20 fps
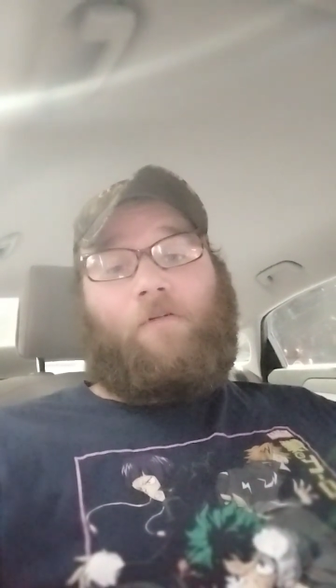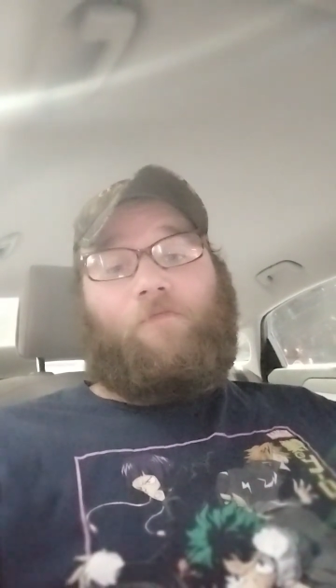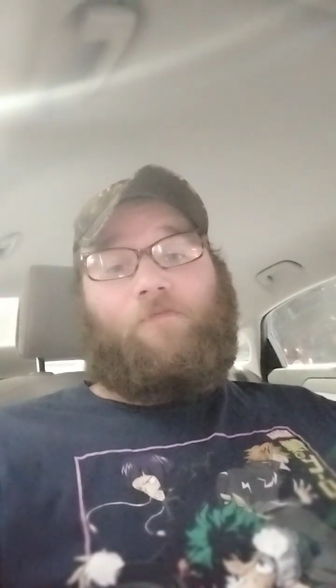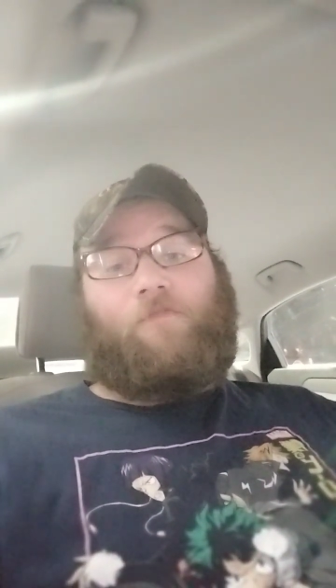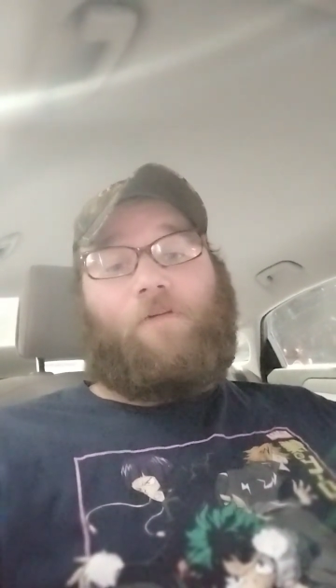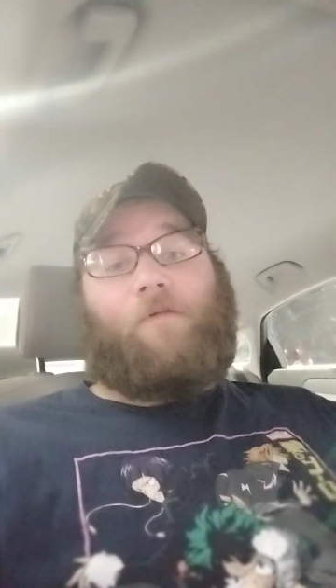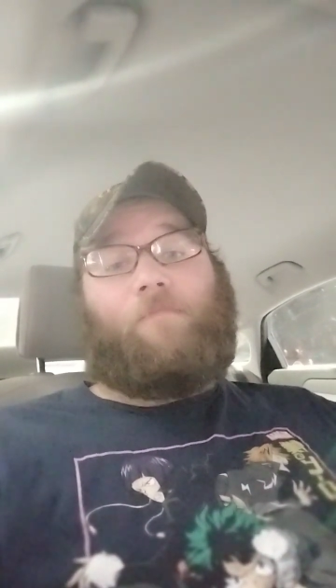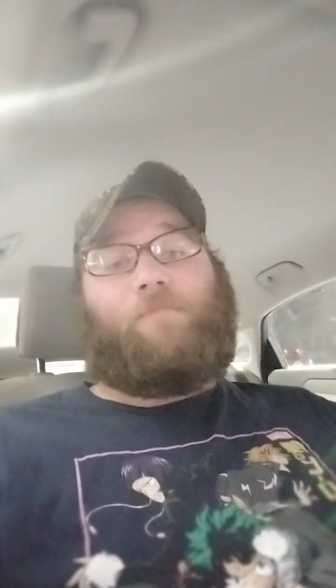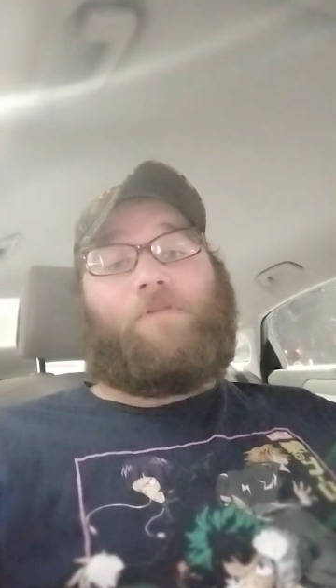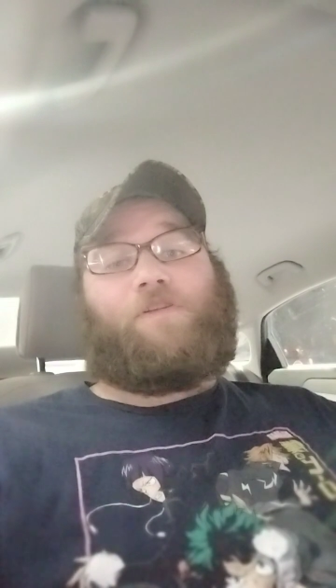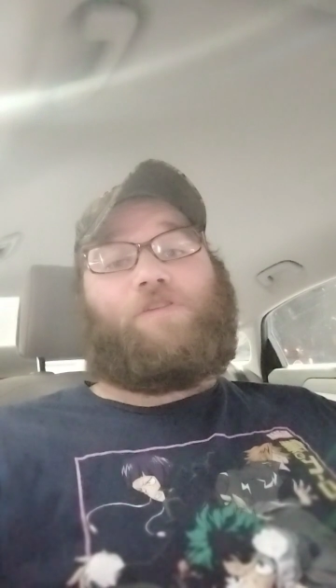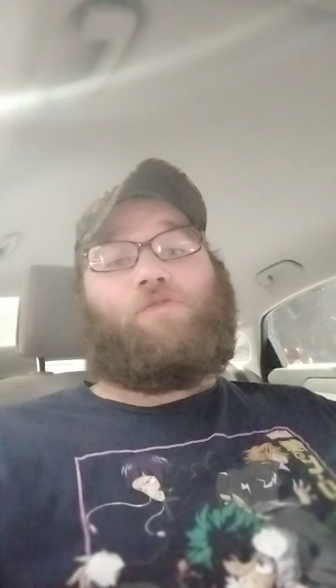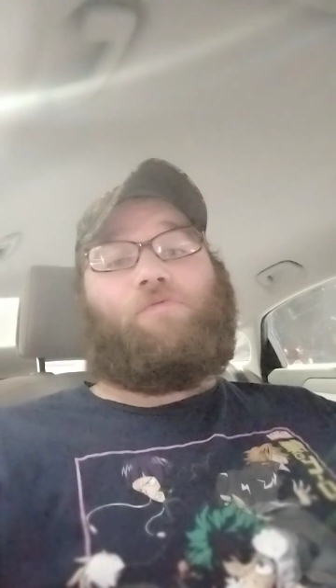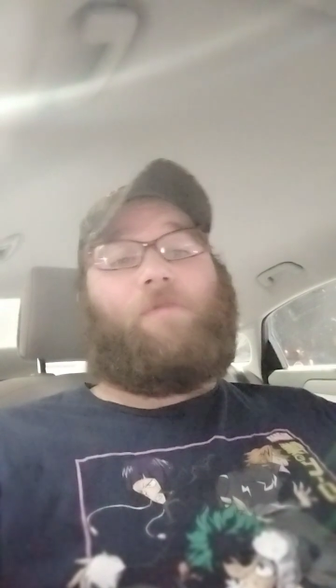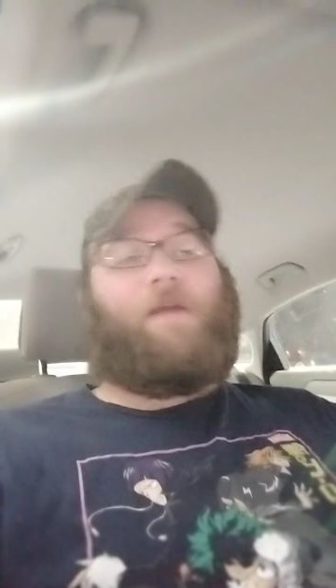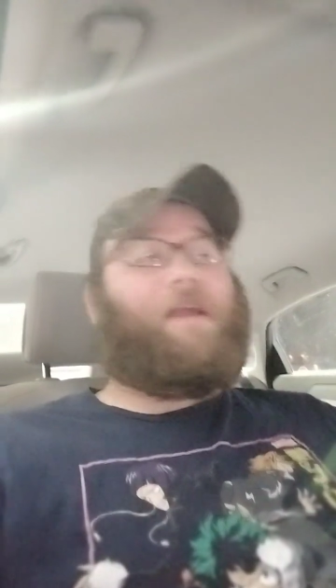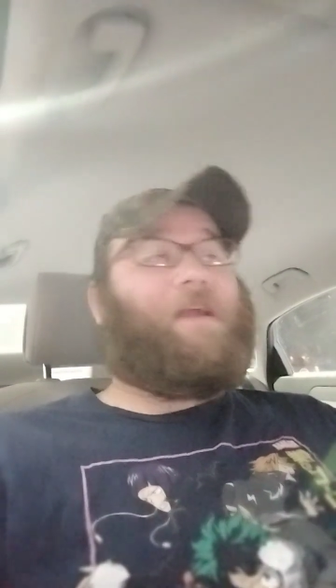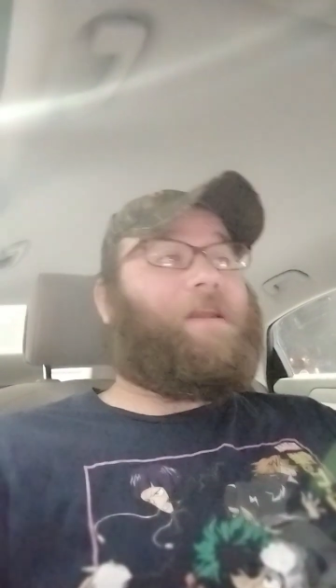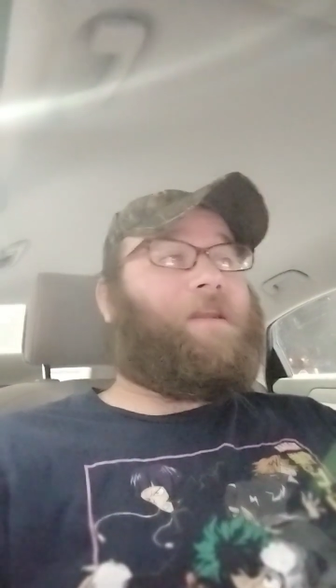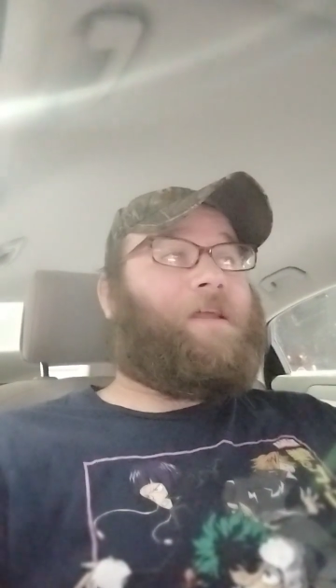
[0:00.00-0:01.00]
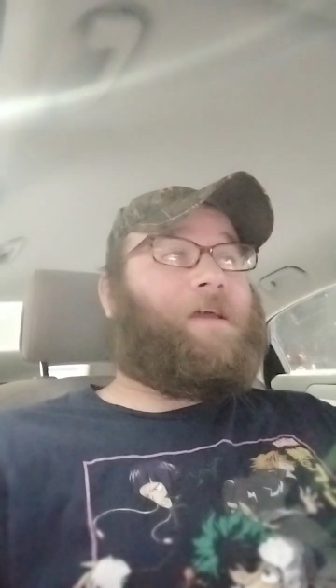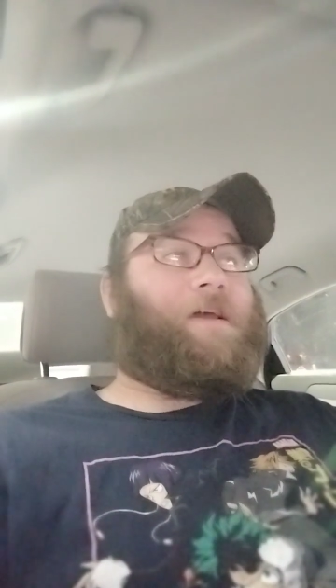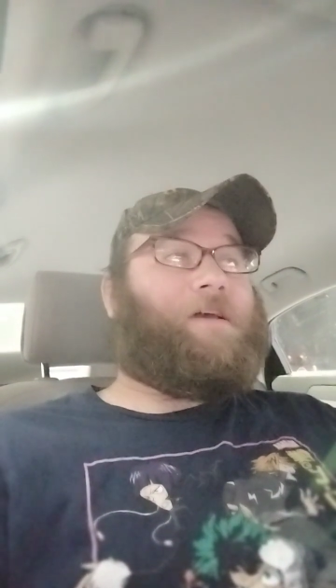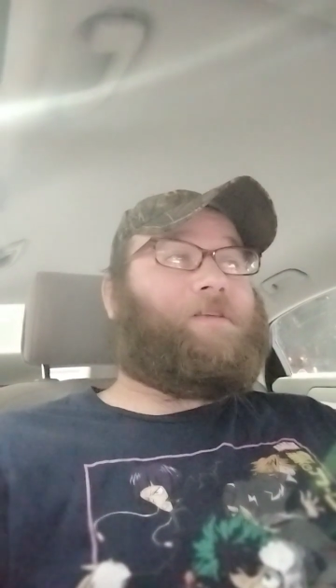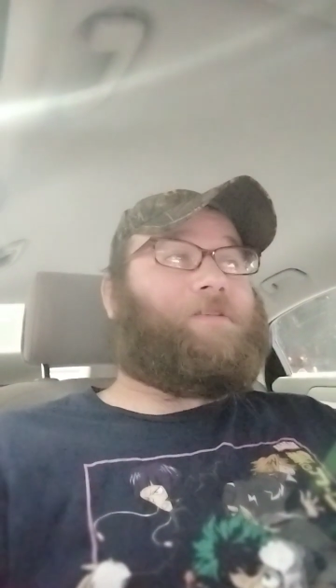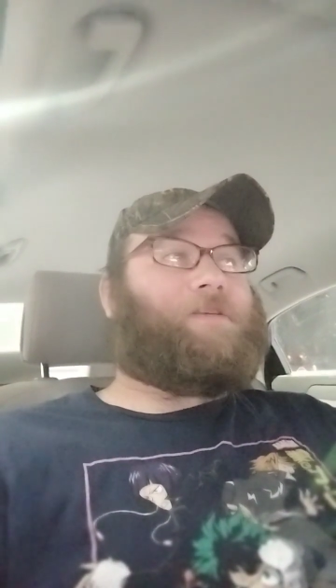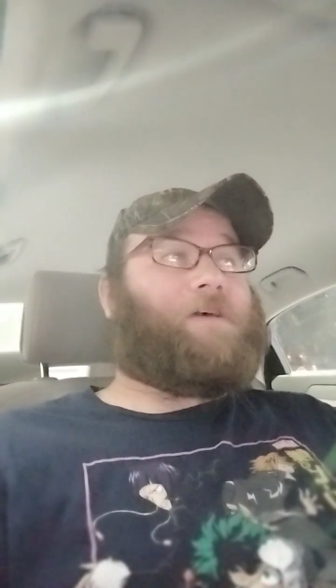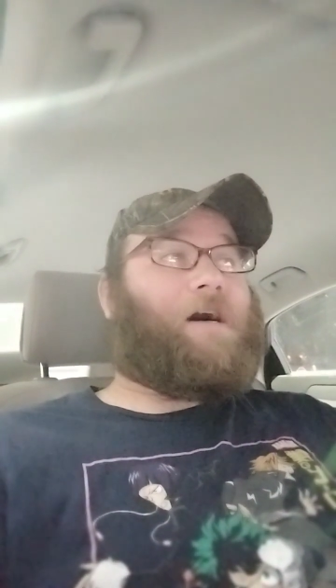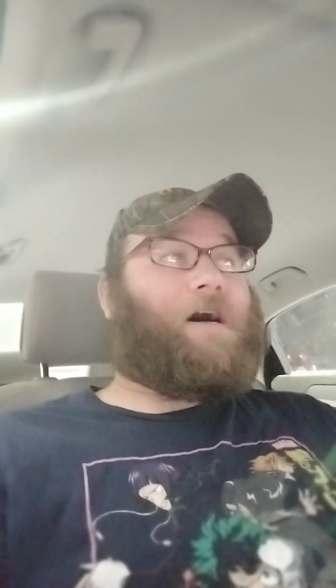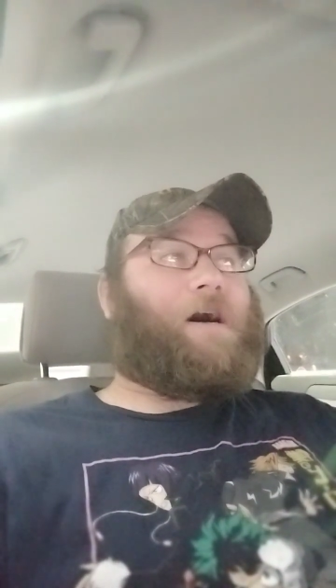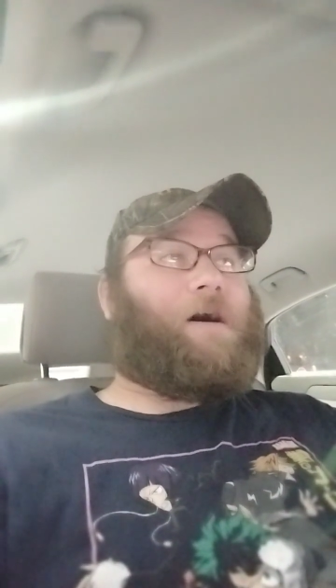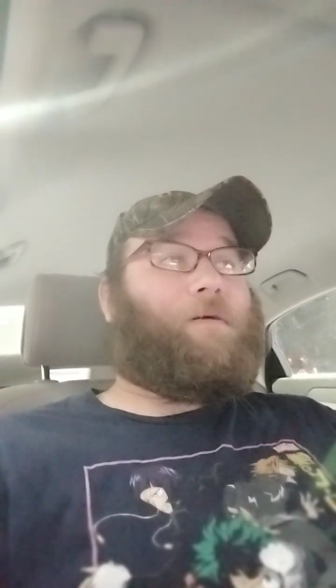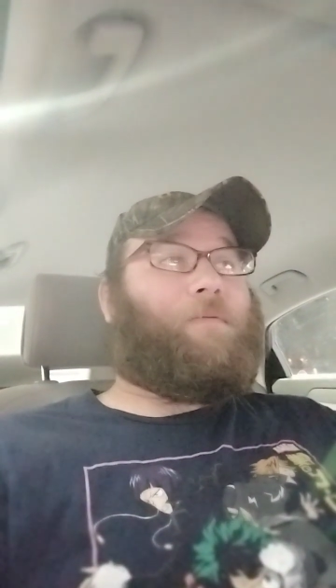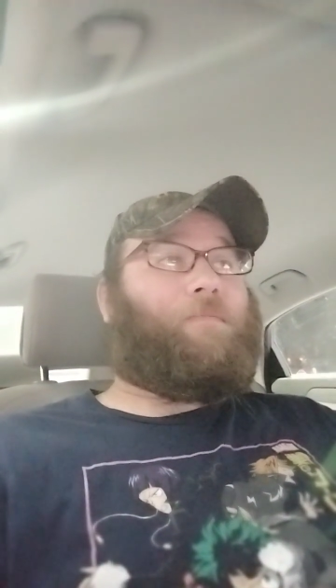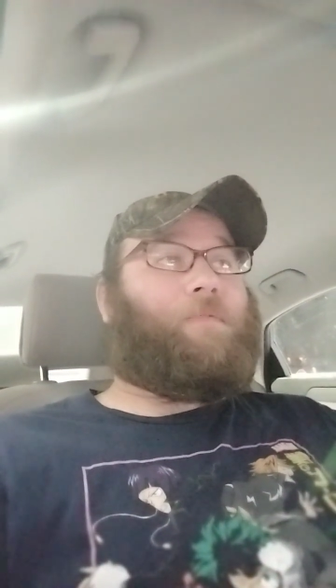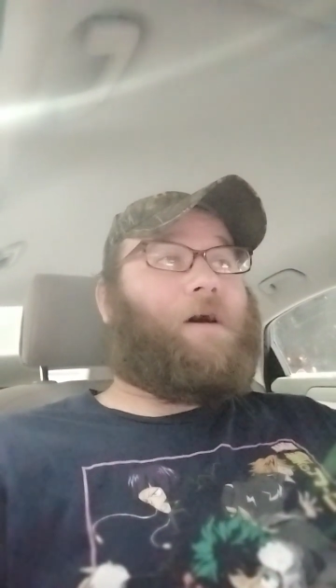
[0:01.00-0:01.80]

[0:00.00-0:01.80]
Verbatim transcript: from between his uh,